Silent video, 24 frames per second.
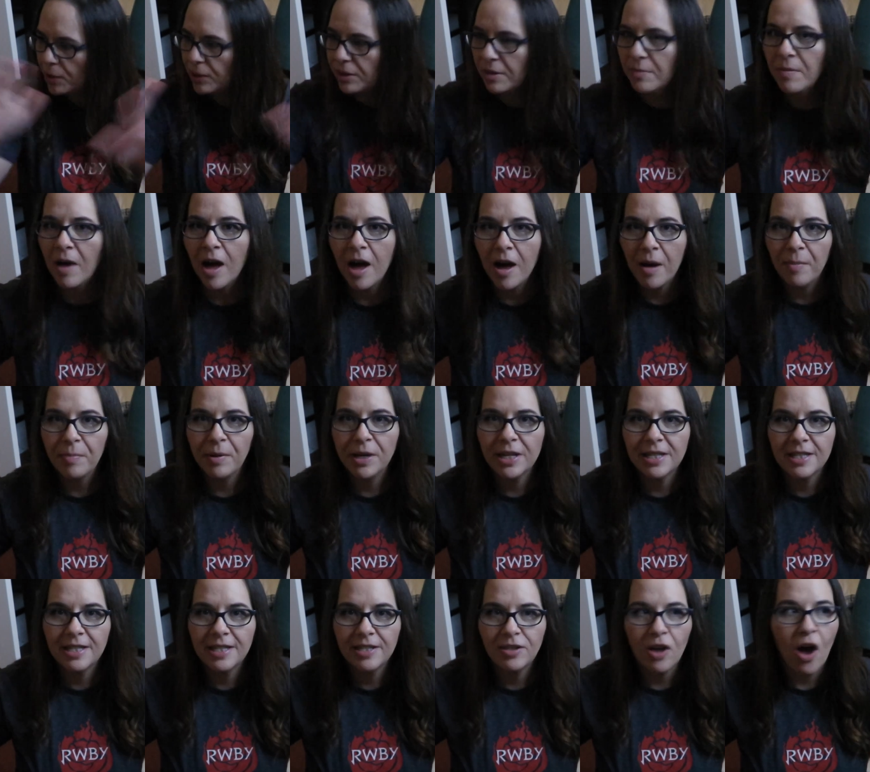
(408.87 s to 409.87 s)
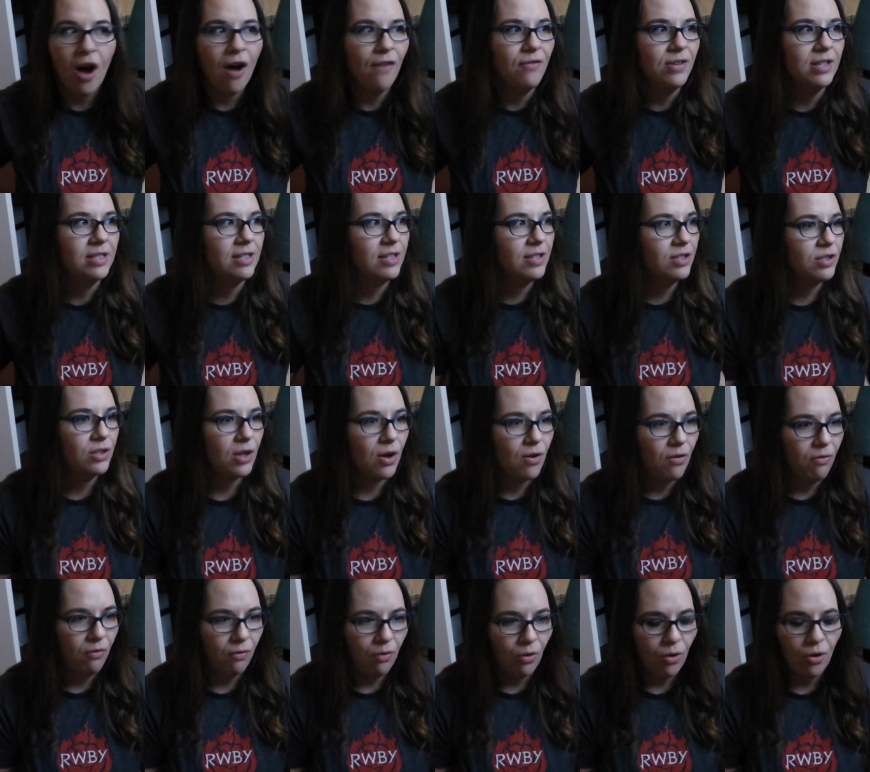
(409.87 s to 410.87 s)
put them up, because this office is
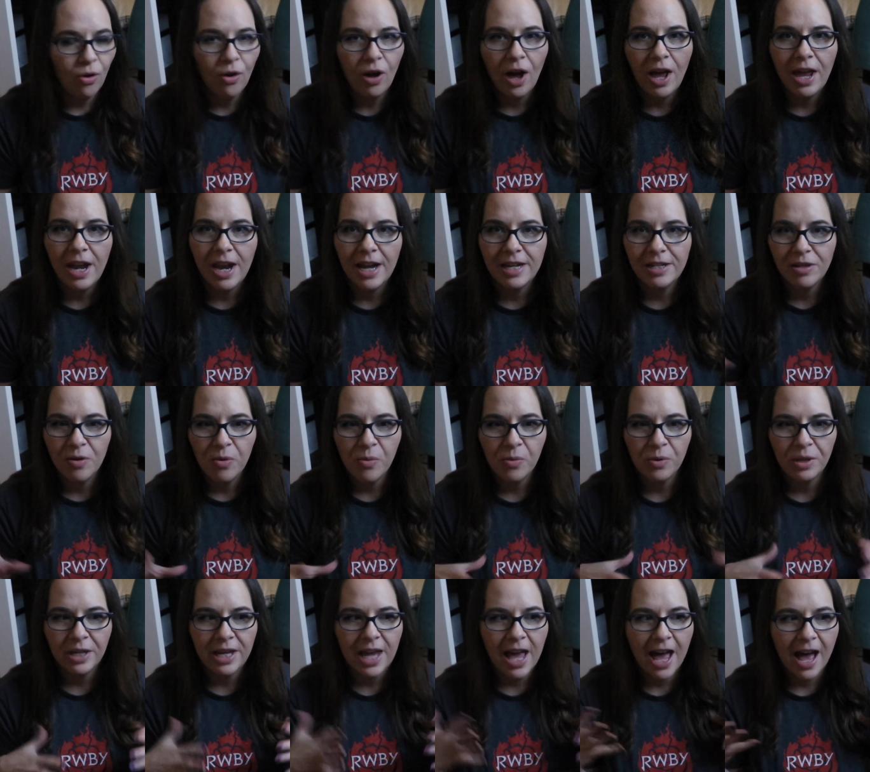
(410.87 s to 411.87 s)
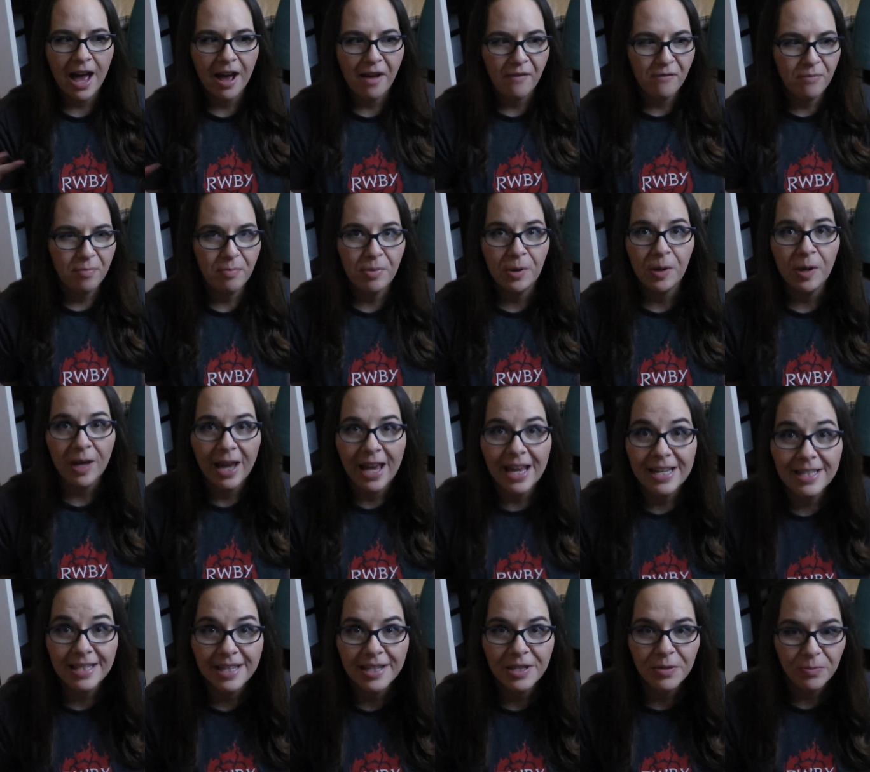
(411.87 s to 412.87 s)
so full and I don't really have
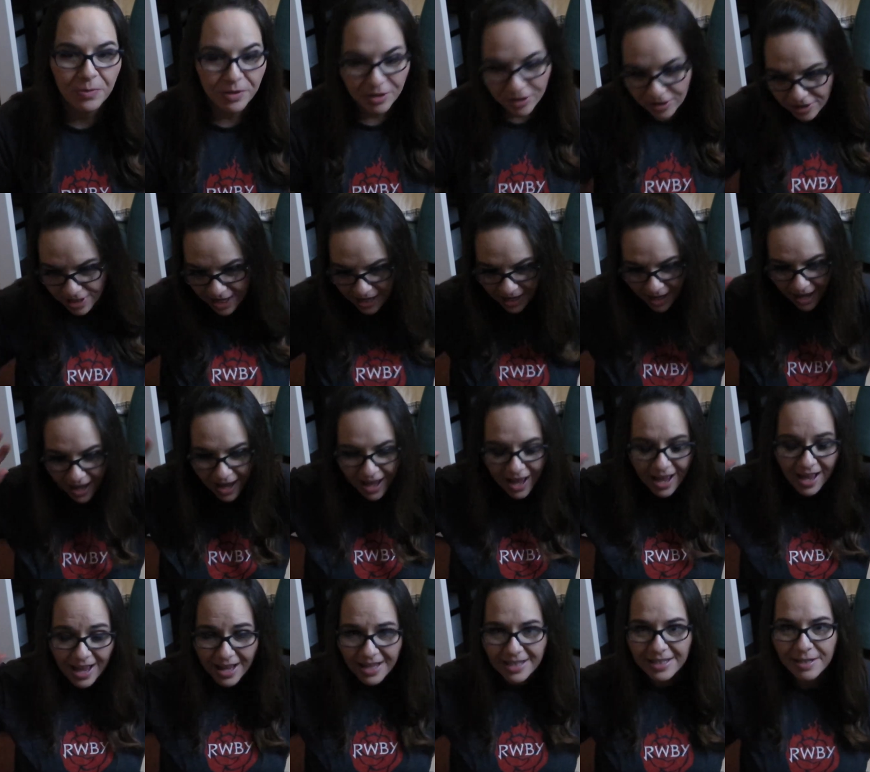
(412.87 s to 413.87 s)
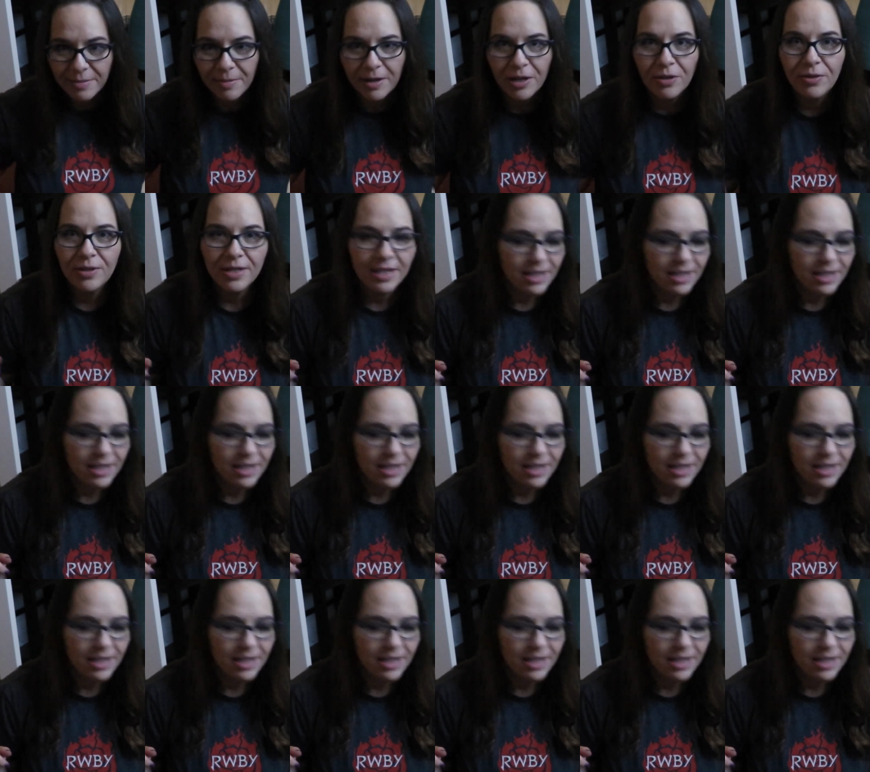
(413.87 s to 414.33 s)
bookcases, which is like, ah, somebody who